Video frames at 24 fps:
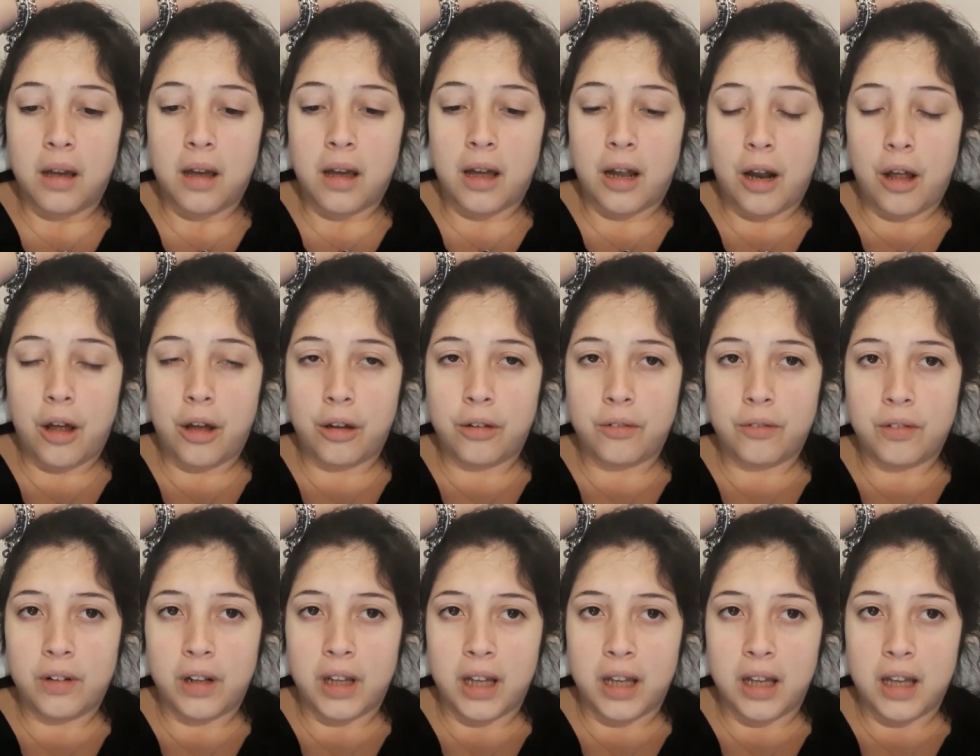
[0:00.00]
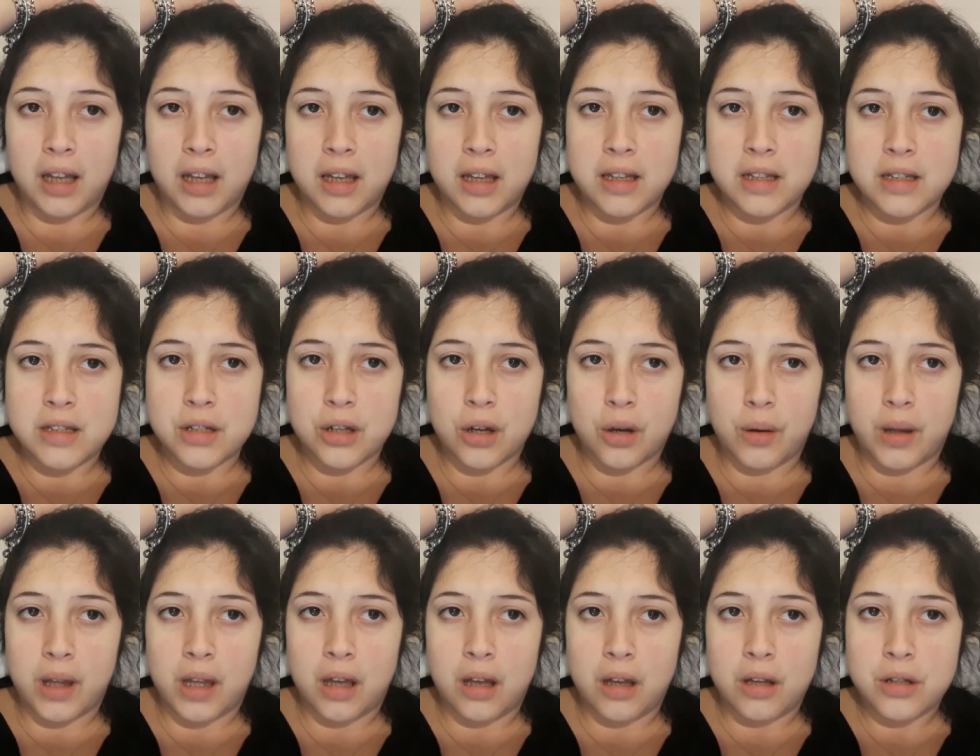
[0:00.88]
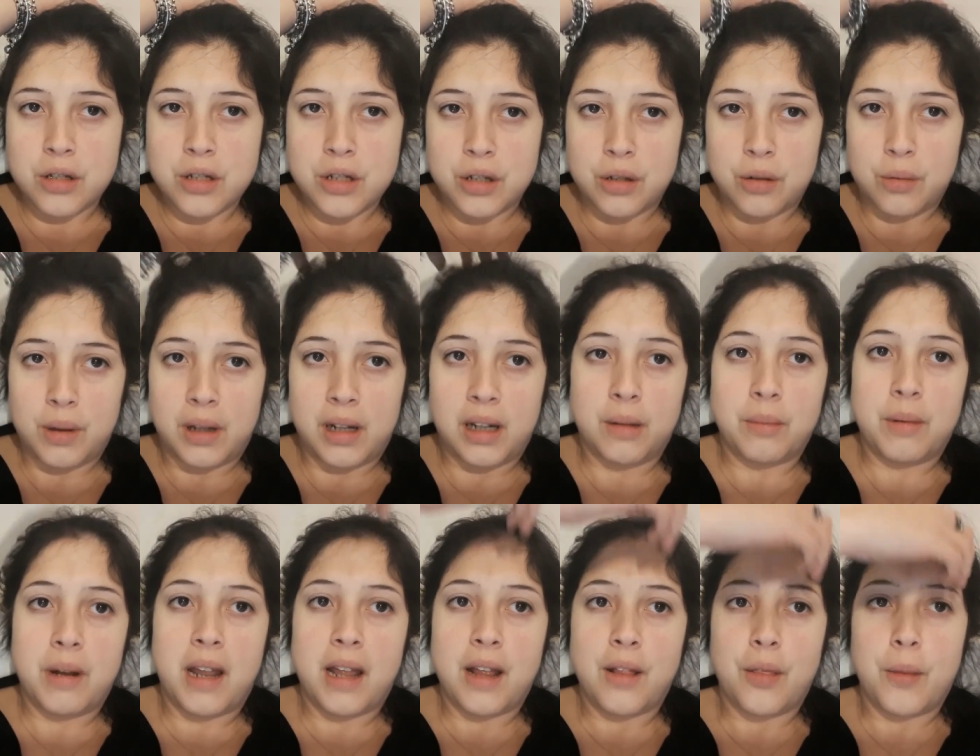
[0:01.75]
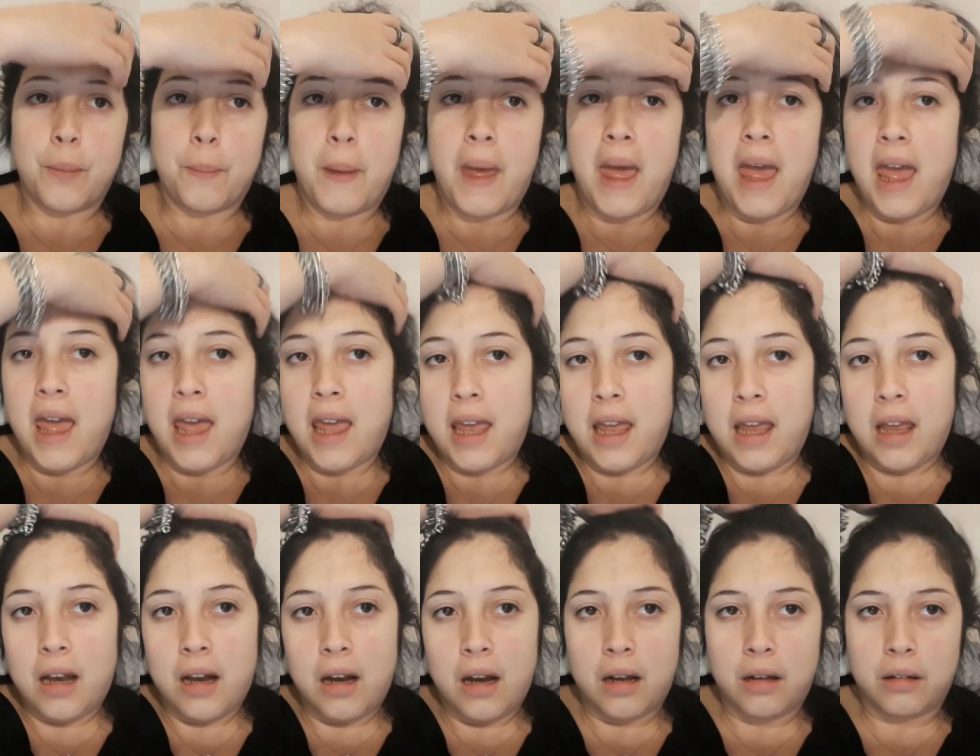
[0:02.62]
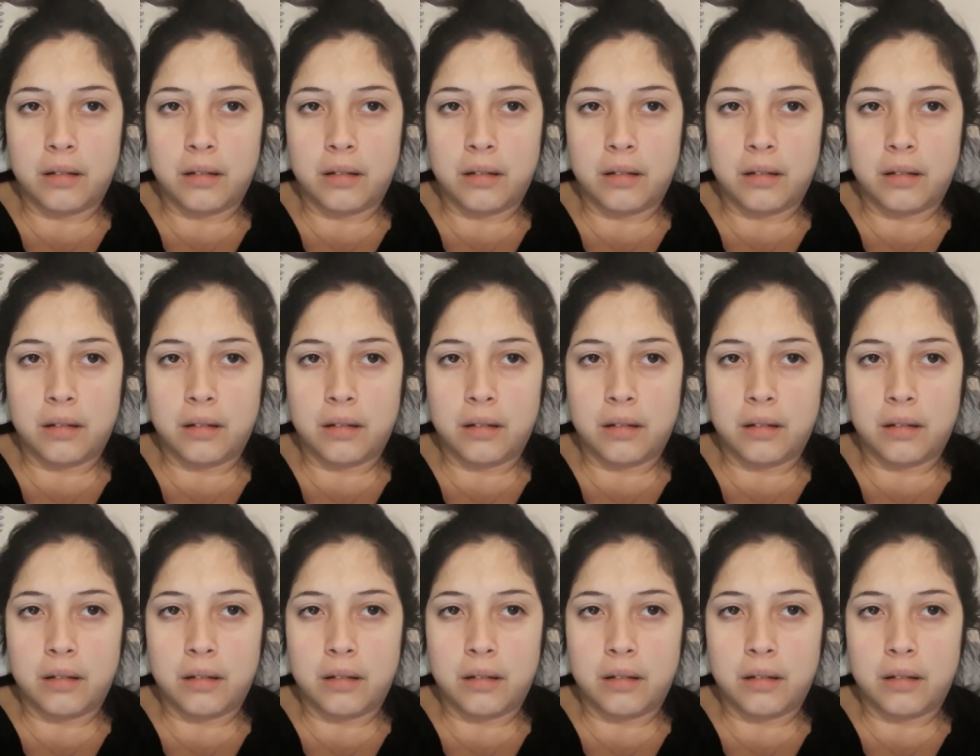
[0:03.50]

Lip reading: And hopefully it is going to eliminate the pain.